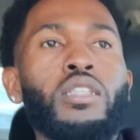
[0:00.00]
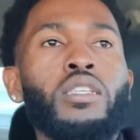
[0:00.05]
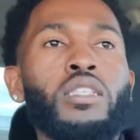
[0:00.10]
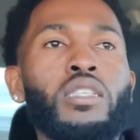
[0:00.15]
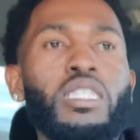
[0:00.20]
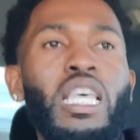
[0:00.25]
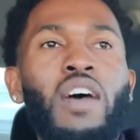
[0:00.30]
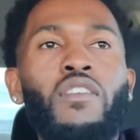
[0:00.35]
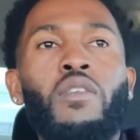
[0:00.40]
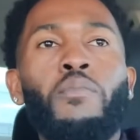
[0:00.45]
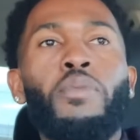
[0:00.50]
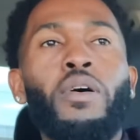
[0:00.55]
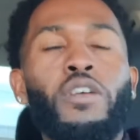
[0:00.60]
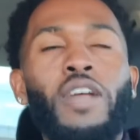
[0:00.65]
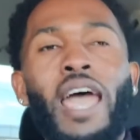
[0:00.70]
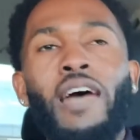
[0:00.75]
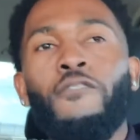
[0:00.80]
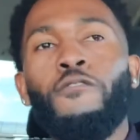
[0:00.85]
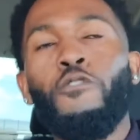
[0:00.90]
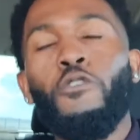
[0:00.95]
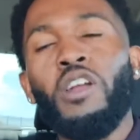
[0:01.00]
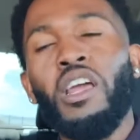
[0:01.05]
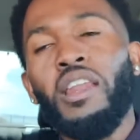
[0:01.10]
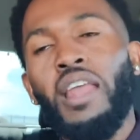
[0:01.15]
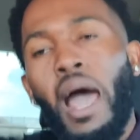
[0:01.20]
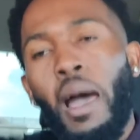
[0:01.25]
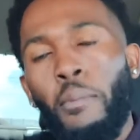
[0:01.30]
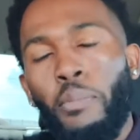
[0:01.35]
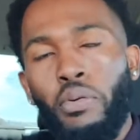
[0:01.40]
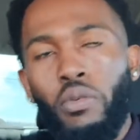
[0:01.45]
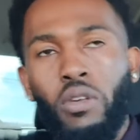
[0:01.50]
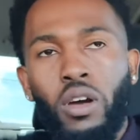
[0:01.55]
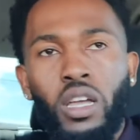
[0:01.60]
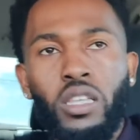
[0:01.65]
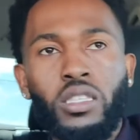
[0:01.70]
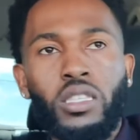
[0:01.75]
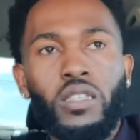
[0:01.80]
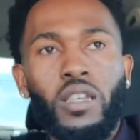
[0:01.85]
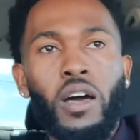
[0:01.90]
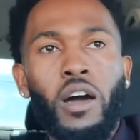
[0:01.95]
Devin Booker had 49
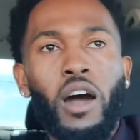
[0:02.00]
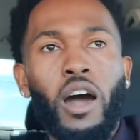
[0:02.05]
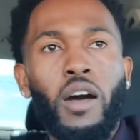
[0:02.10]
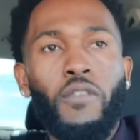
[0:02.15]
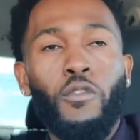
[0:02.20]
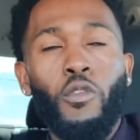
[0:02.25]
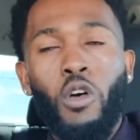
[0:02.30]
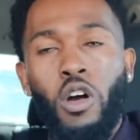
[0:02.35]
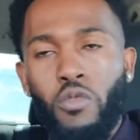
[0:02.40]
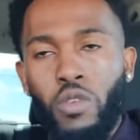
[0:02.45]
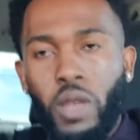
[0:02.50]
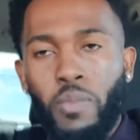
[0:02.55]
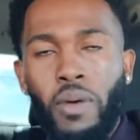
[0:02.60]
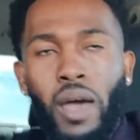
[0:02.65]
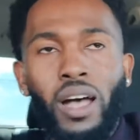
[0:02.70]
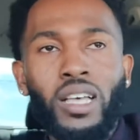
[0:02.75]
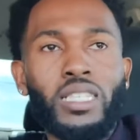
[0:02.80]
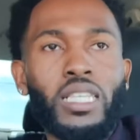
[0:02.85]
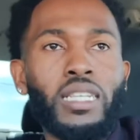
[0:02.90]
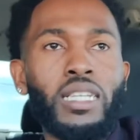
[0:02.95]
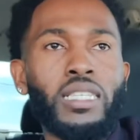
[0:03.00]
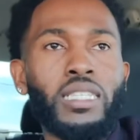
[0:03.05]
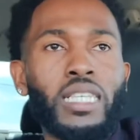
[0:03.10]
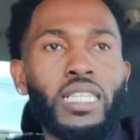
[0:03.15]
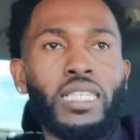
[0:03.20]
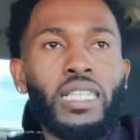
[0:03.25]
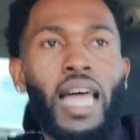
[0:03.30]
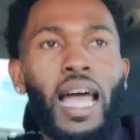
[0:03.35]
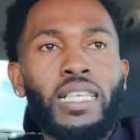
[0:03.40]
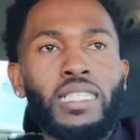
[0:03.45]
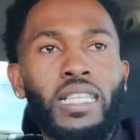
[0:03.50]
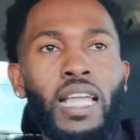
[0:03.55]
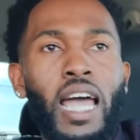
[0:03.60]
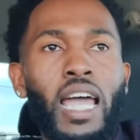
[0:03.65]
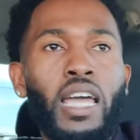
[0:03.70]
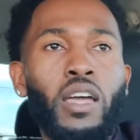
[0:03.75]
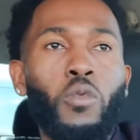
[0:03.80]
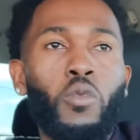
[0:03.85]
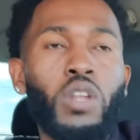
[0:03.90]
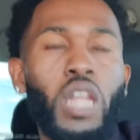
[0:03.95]
points, 4 rebounds, 10 assists last
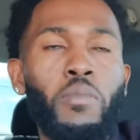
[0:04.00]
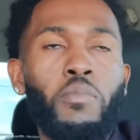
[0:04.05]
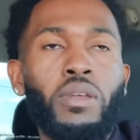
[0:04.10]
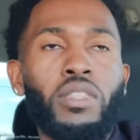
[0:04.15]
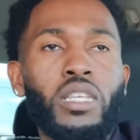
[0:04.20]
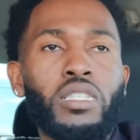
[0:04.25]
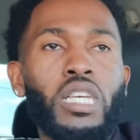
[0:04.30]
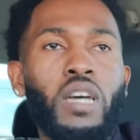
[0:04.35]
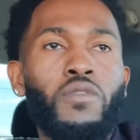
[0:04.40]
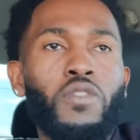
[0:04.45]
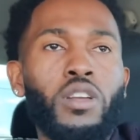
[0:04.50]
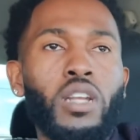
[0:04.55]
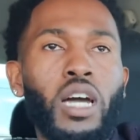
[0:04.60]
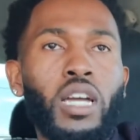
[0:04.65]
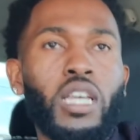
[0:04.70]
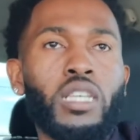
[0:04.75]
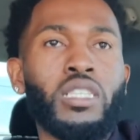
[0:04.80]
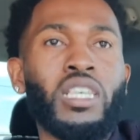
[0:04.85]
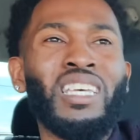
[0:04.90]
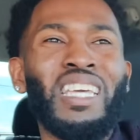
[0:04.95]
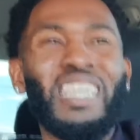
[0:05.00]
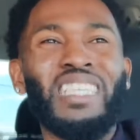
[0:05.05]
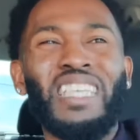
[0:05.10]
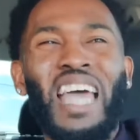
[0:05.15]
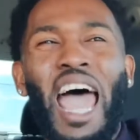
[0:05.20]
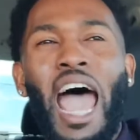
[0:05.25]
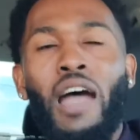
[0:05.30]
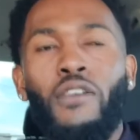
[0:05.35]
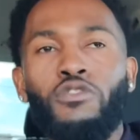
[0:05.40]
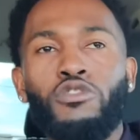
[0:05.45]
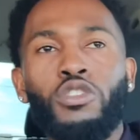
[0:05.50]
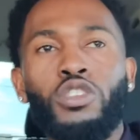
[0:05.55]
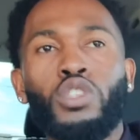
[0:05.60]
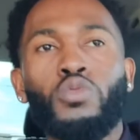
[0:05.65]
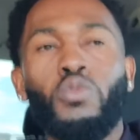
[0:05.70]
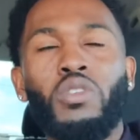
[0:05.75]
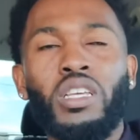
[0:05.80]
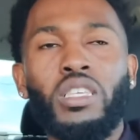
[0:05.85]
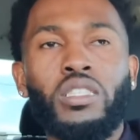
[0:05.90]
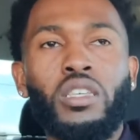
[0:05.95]
night when they beat the Denver Nuggets. He's averaging
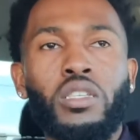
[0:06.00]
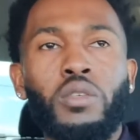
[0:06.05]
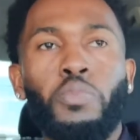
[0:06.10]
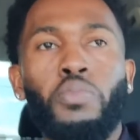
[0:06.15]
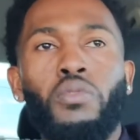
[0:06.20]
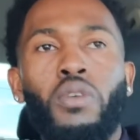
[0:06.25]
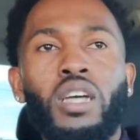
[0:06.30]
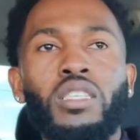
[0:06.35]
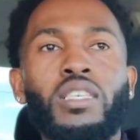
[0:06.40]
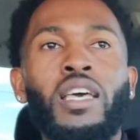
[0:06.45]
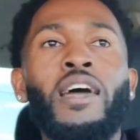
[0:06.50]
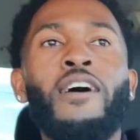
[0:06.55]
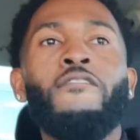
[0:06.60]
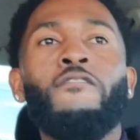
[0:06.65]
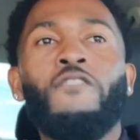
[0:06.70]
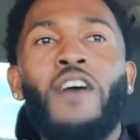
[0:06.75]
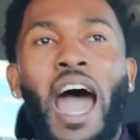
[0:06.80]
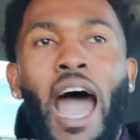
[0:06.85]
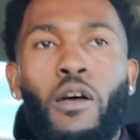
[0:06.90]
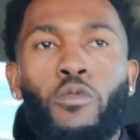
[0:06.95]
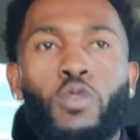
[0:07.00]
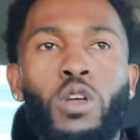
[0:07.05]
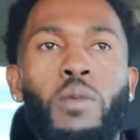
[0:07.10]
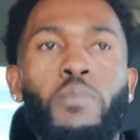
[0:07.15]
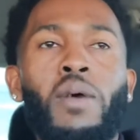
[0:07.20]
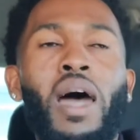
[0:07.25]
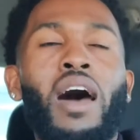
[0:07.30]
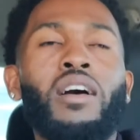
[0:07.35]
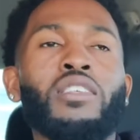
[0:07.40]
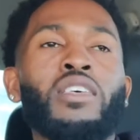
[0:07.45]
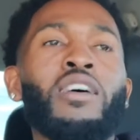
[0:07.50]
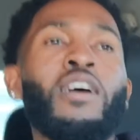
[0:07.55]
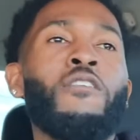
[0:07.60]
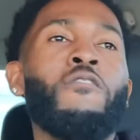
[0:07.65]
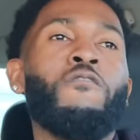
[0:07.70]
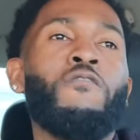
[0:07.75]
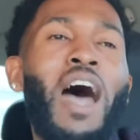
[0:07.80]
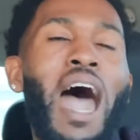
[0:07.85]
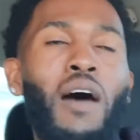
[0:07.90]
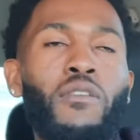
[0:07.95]
26 points, 5 rebounds,
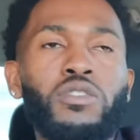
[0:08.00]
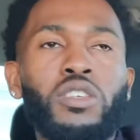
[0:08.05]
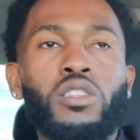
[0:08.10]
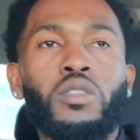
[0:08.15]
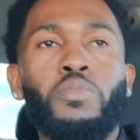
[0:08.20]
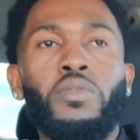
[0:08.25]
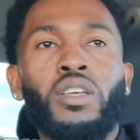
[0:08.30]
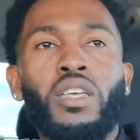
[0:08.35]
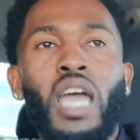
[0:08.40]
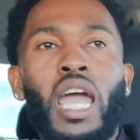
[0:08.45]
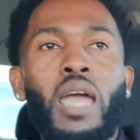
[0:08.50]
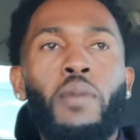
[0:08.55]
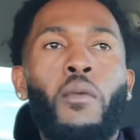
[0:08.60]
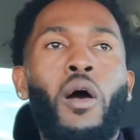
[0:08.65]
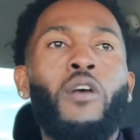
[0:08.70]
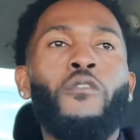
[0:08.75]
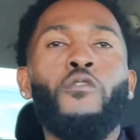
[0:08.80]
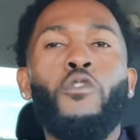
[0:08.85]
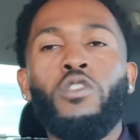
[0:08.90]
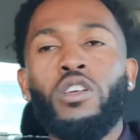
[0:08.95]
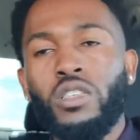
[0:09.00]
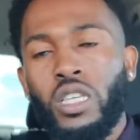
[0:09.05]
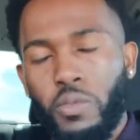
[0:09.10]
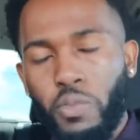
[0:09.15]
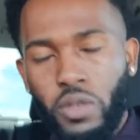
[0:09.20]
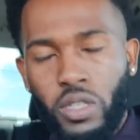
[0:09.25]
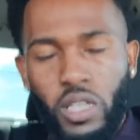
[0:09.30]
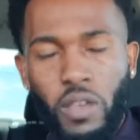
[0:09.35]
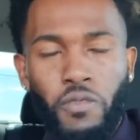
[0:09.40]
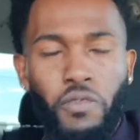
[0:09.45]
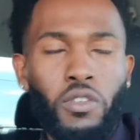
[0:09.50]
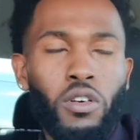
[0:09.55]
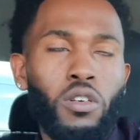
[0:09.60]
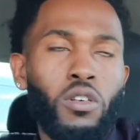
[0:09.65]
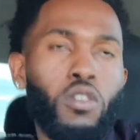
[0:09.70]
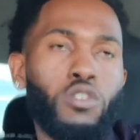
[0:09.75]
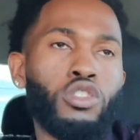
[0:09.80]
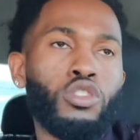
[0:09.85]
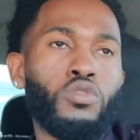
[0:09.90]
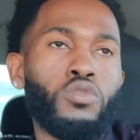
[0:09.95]
5 assists per game on 46% field
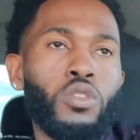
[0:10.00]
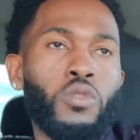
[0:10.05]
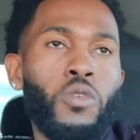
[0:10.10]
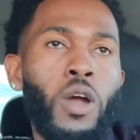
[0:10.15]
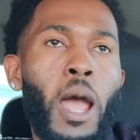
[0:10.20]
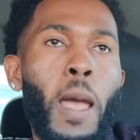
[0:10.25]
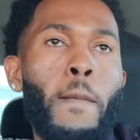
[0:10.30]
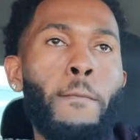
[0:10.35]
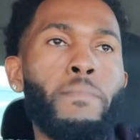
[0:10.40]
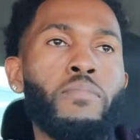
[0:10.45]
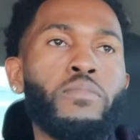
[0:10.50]
goal shooting, right?